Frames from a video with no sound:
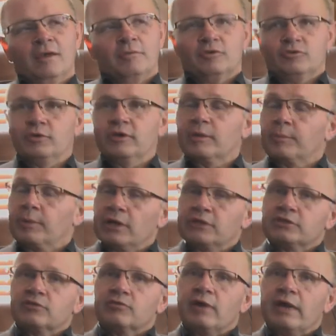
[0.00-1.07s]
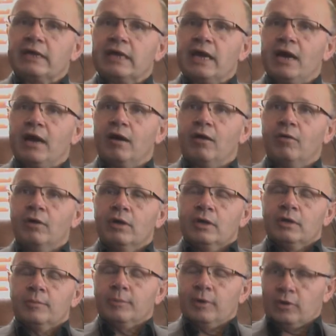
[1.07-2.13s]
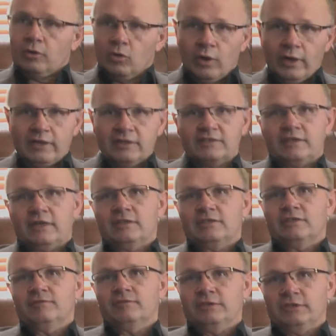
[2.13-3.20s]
We're doing a project right now, quite extensive,